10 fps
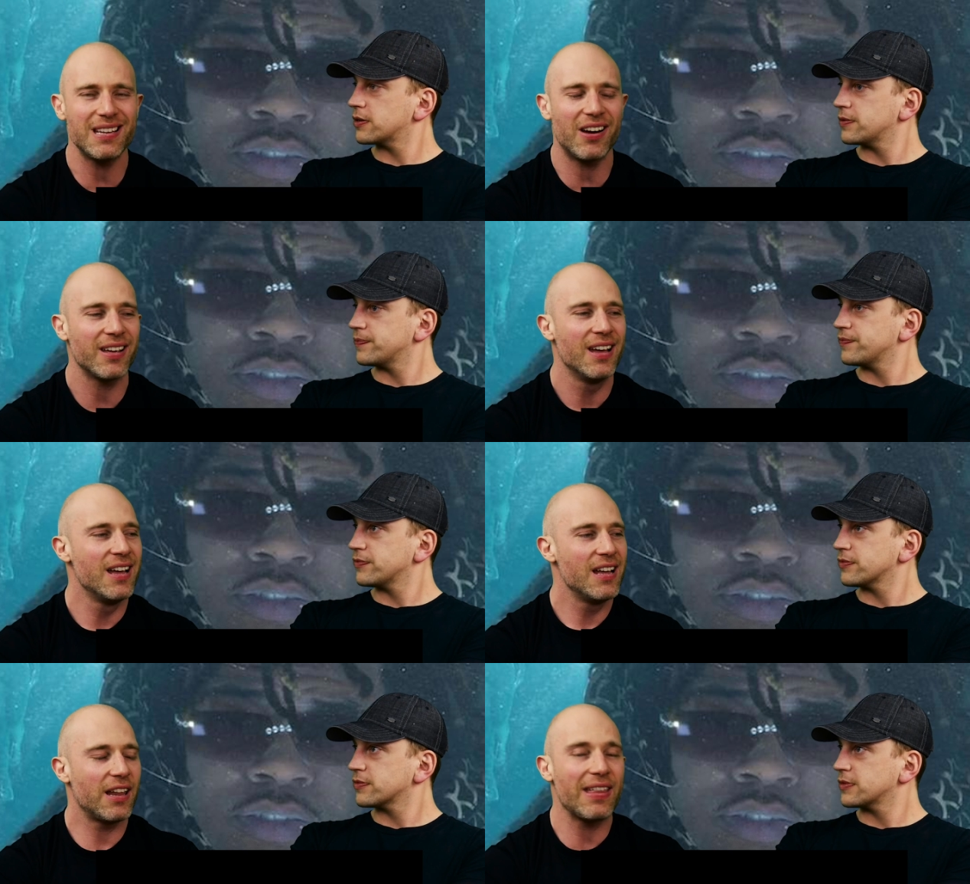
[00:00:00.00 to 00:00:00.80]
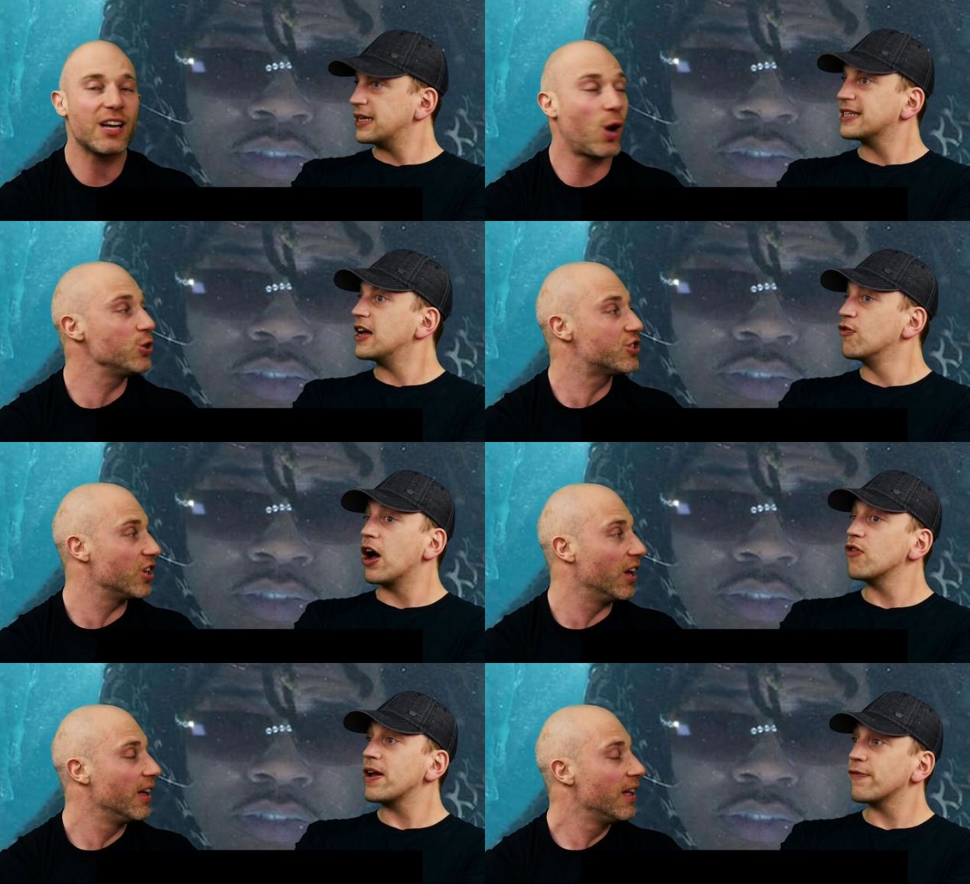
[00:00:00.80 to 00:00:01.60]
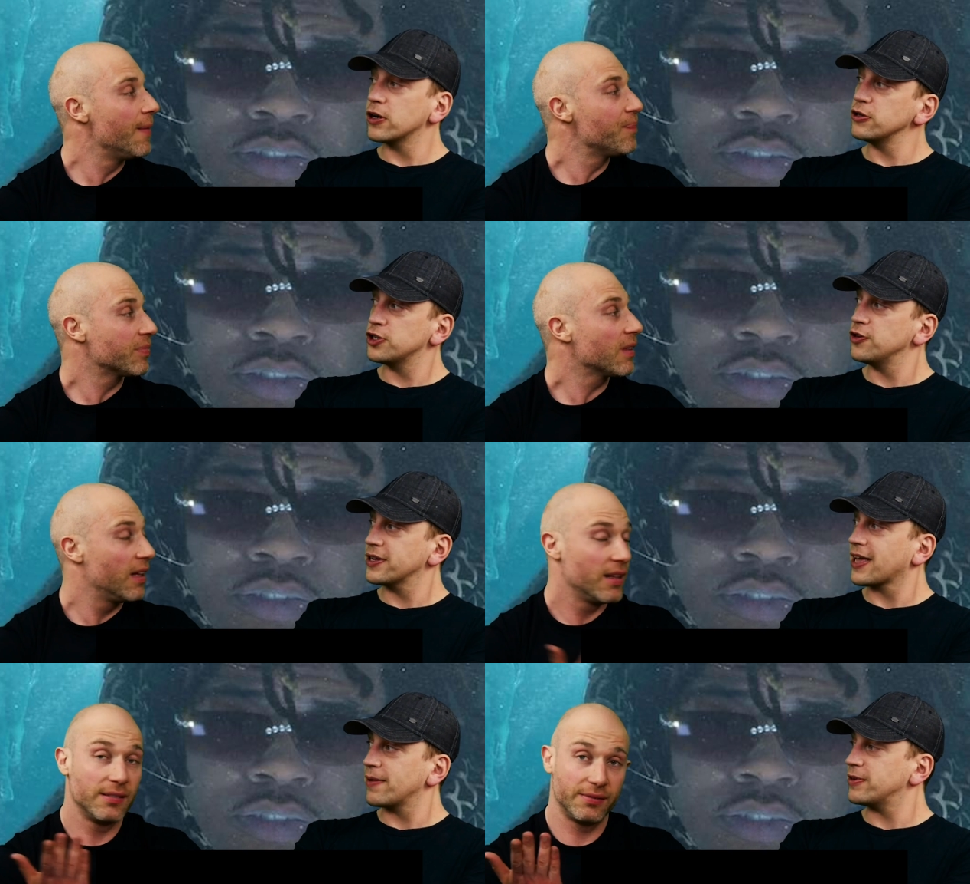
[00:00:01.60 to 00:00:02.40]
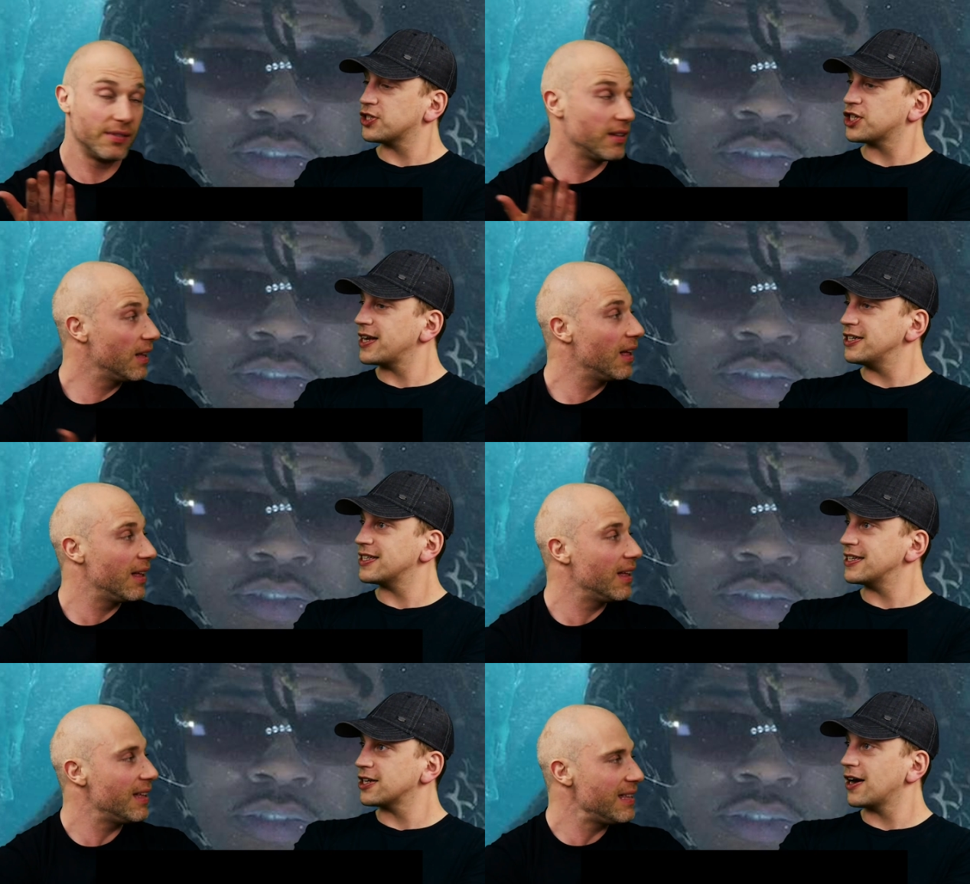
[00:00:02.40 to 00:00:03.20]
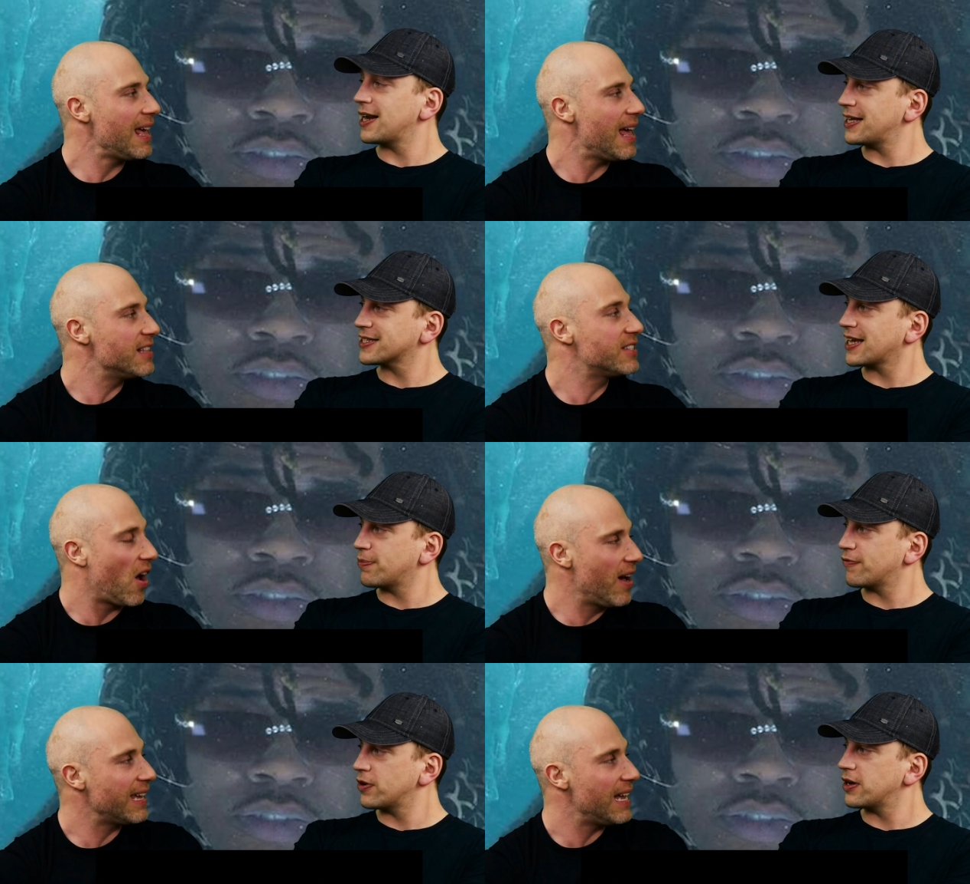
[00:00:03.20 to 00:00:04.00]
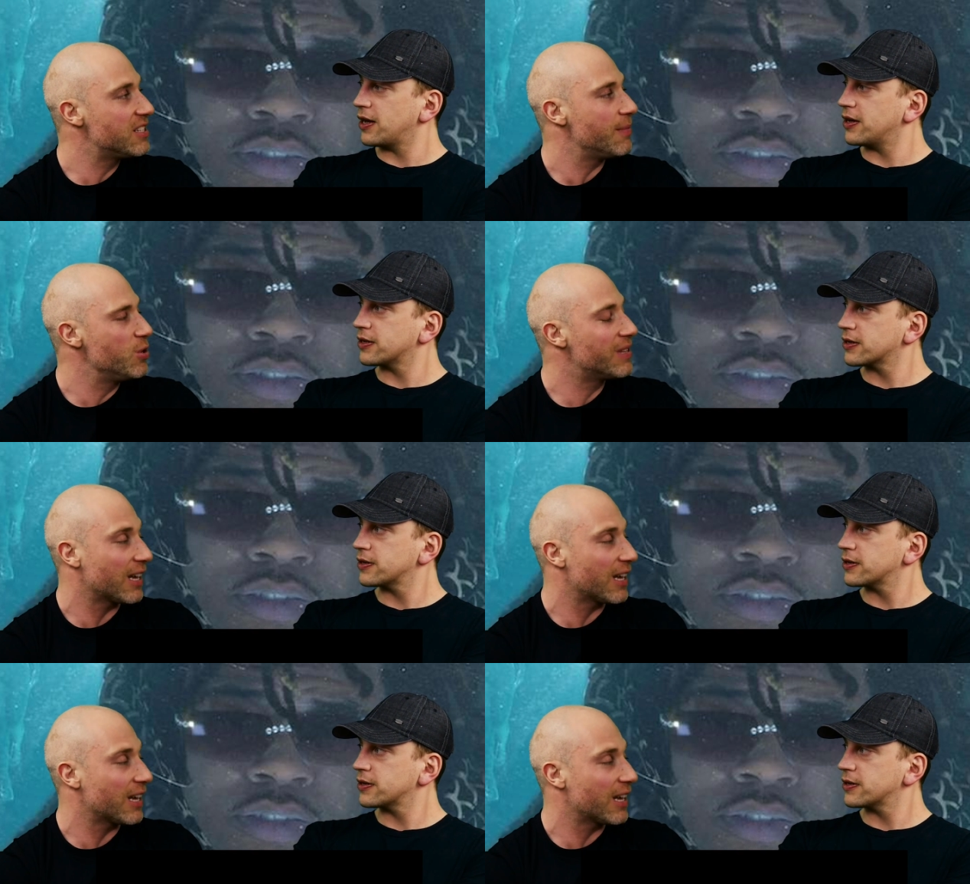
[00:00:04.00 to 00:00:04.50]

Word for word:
Speaker 1: Like, like that concept. A revolutionary game that's changed the entire yeah, landscape. Tying of what, into yeah.